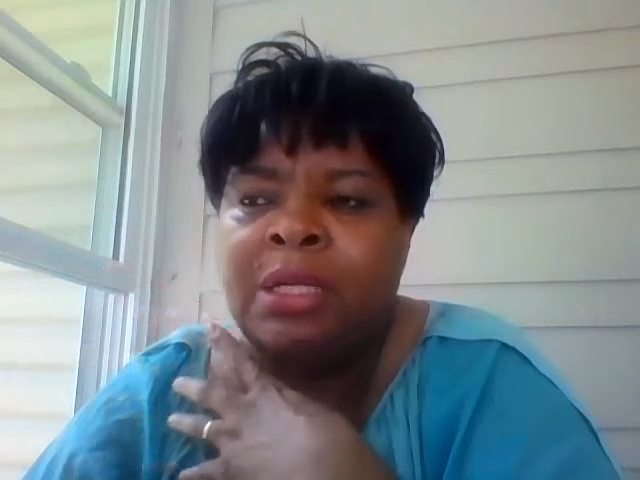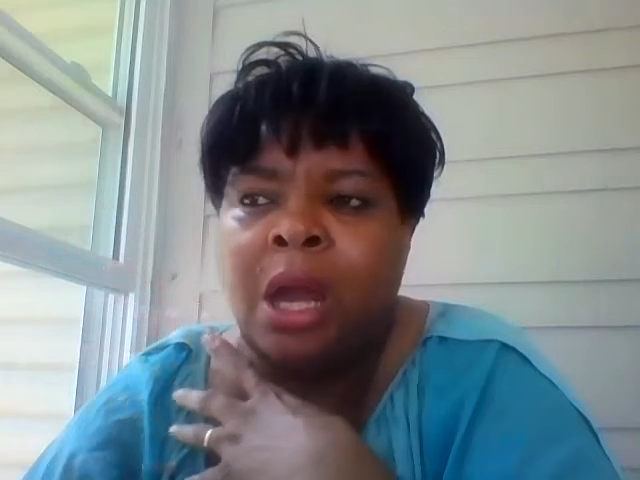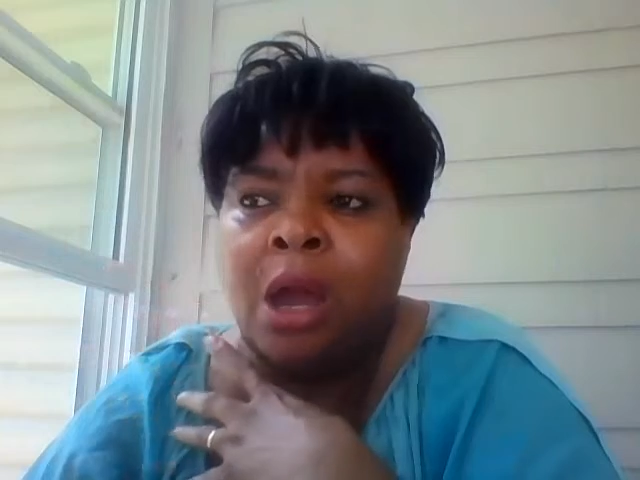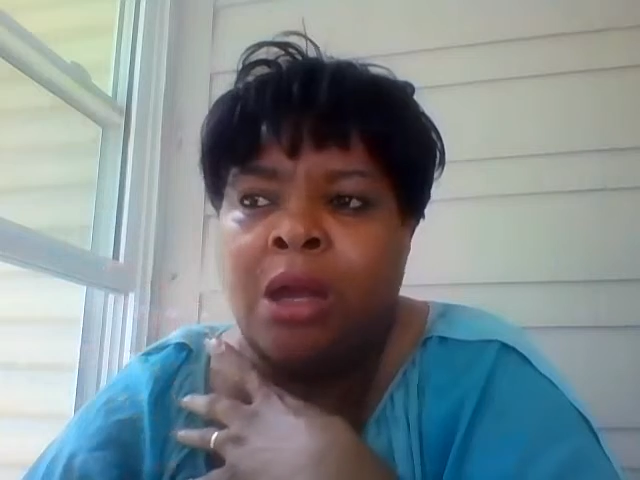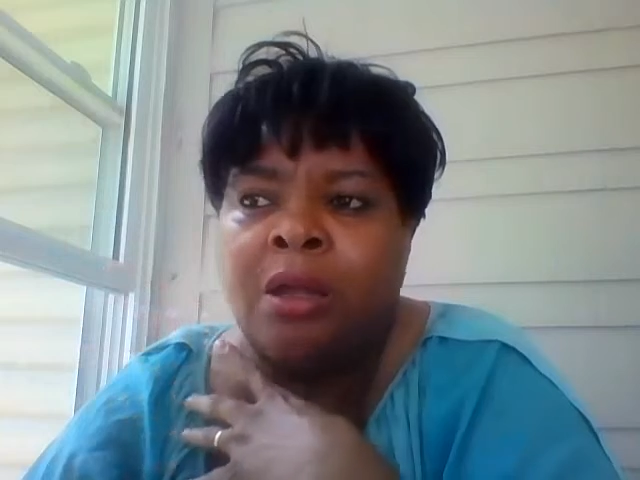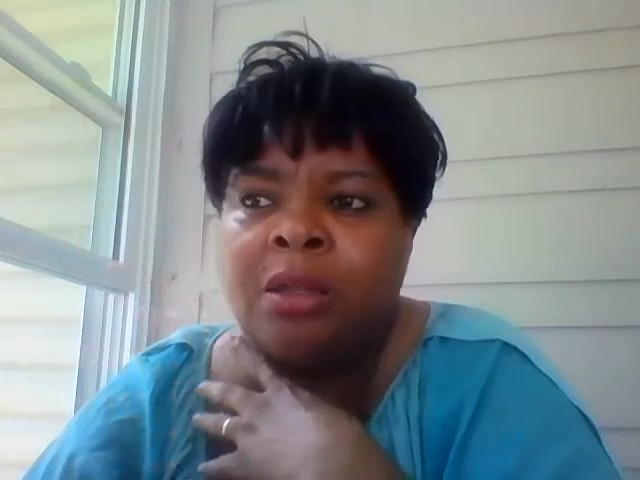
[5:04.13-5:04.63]

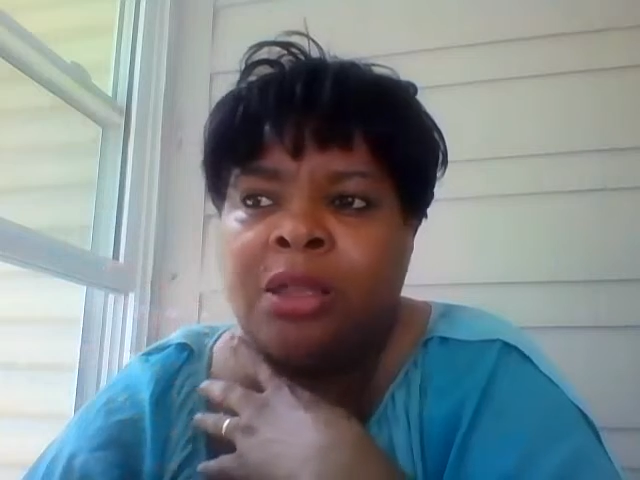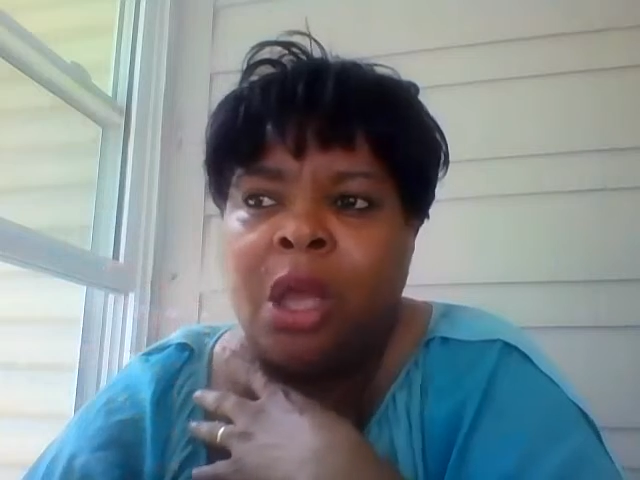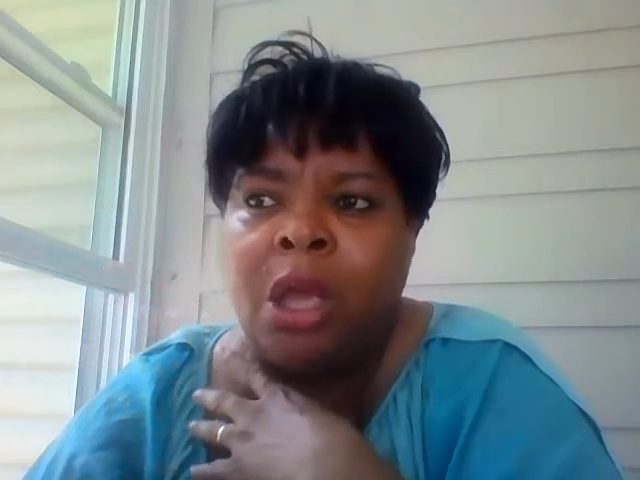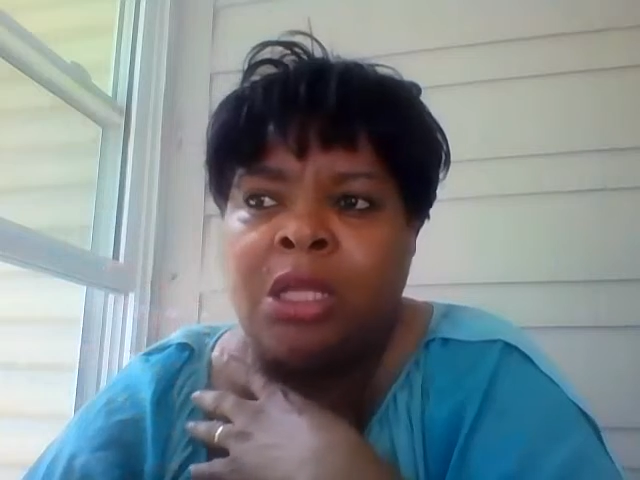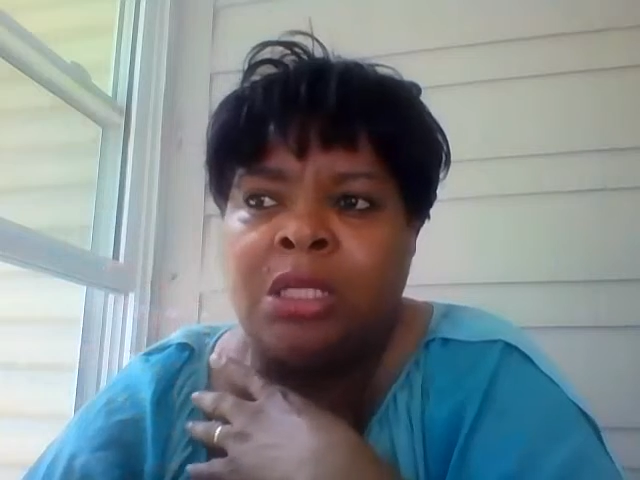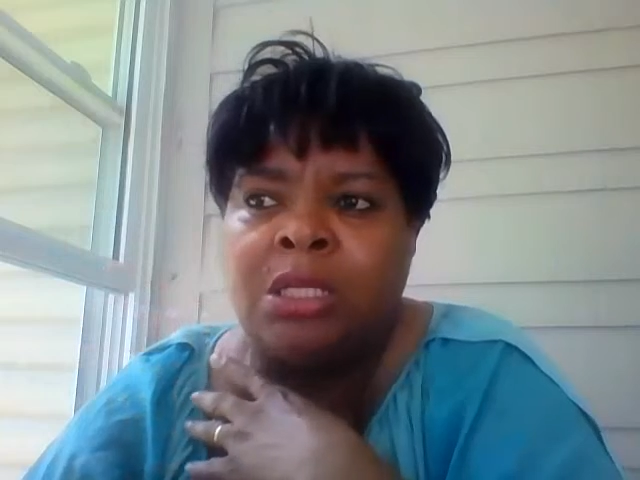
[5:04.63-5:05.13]
dark
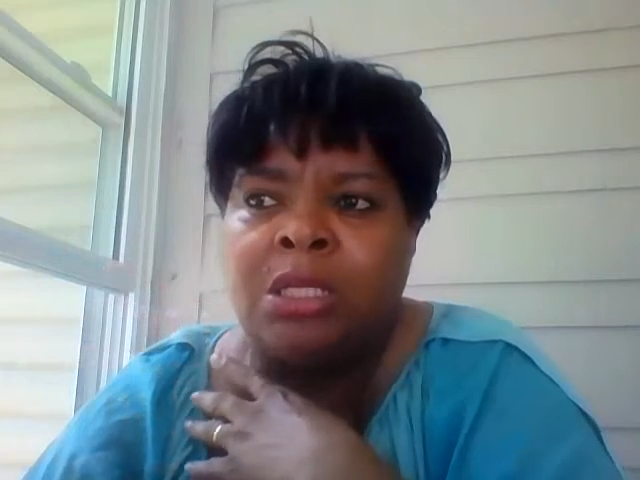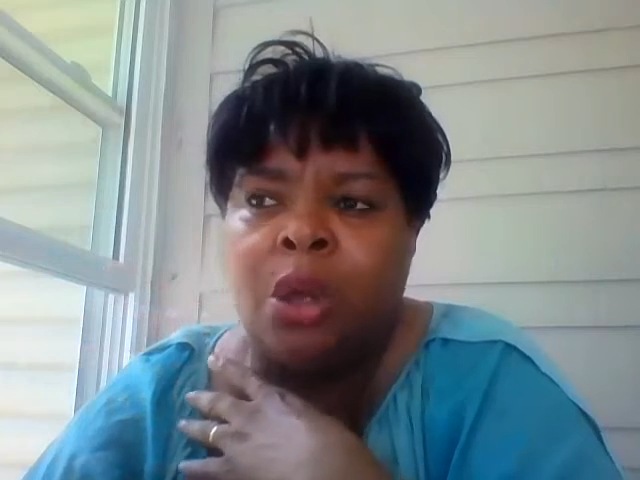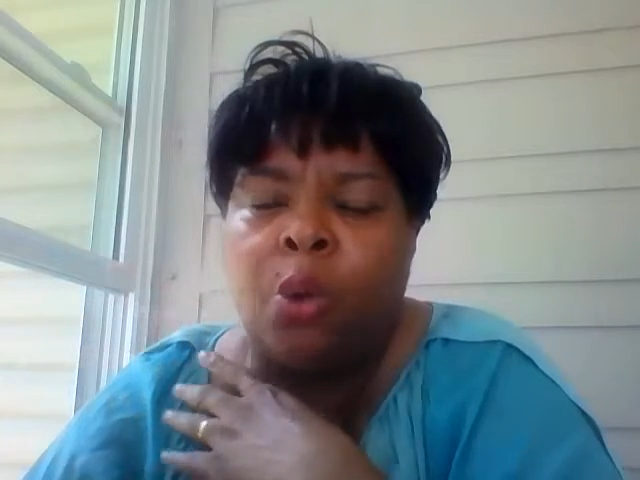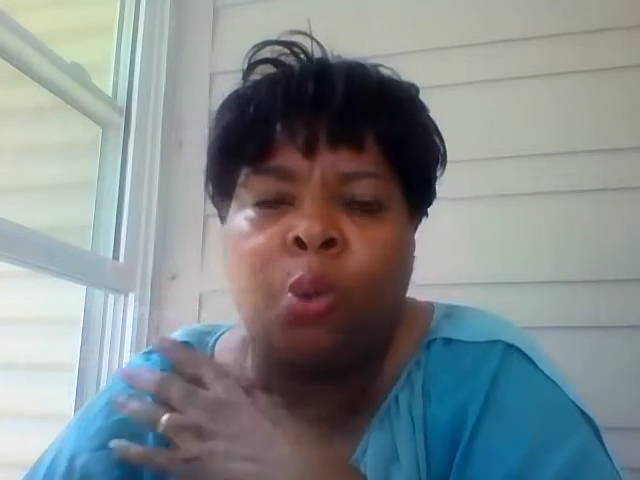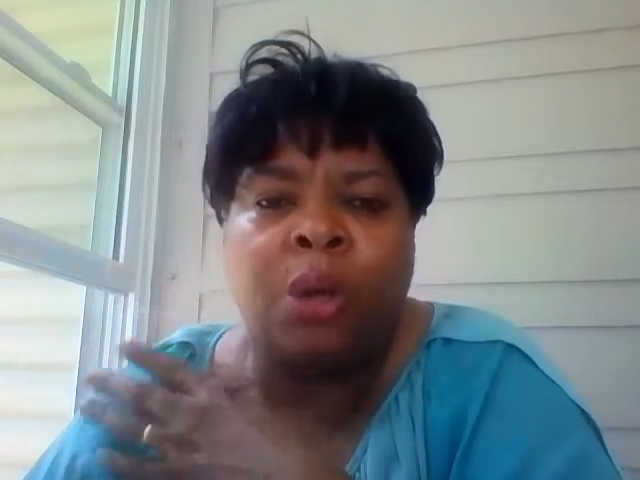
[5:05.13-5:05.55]
thoughts